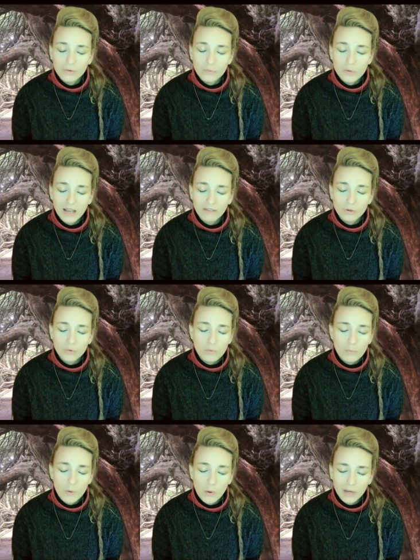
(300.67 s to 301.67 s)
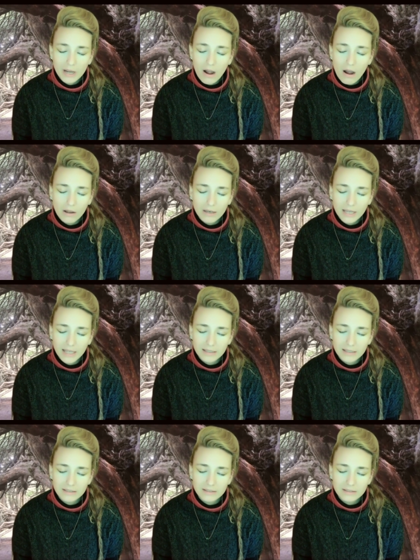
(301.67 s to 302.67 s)
we have a group going on,
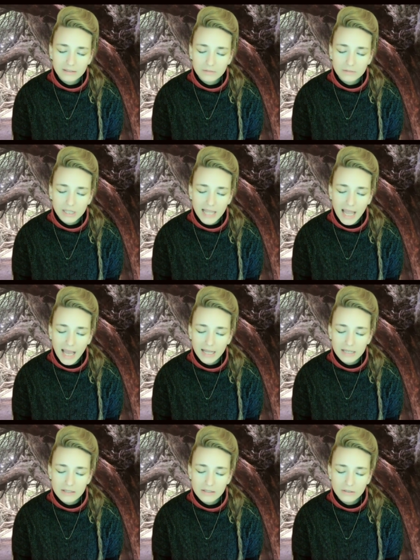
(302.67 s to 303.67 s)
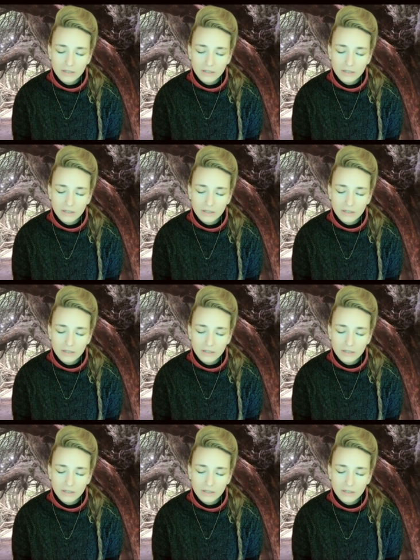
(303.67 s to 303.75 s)
and with that